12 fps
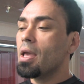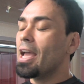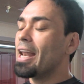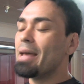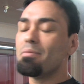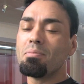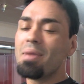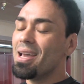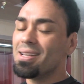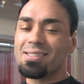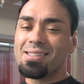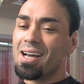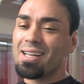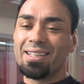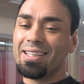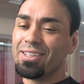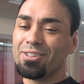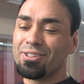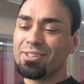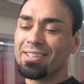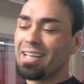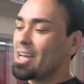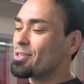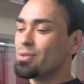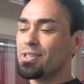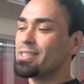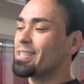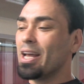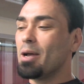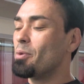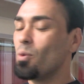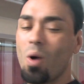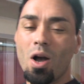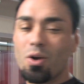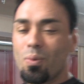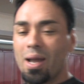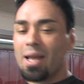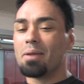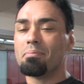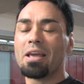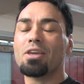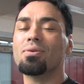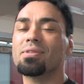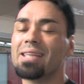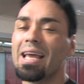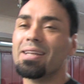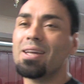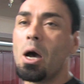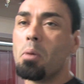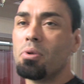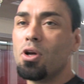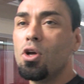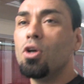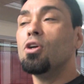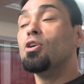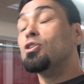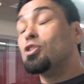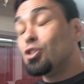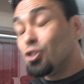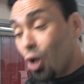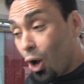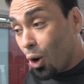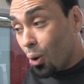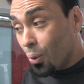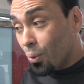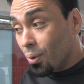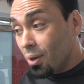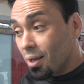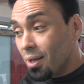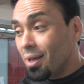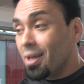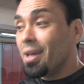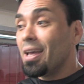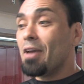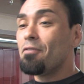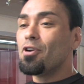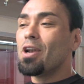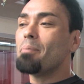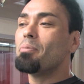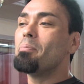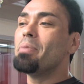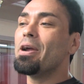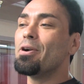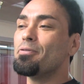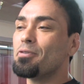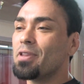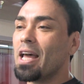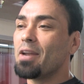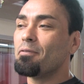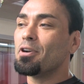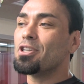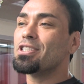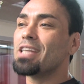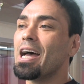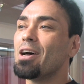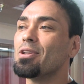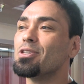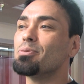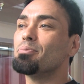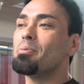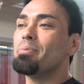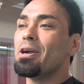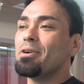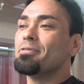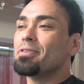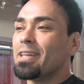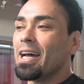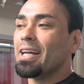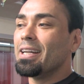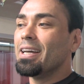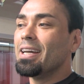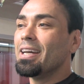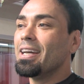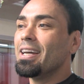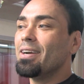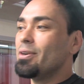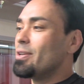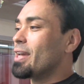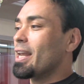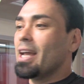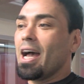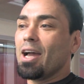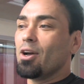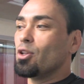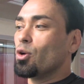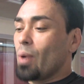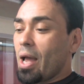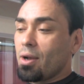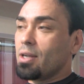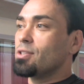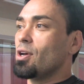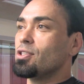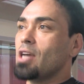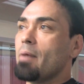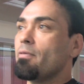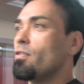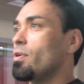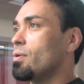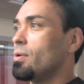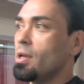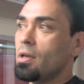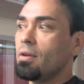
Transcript: In MMA, it's not illegal. Guys will just get up and walk away and make you stand up. So, if you're not prepared for that, if your style isn't prepared for that, well, you get a guy on the ground, he's on top of you.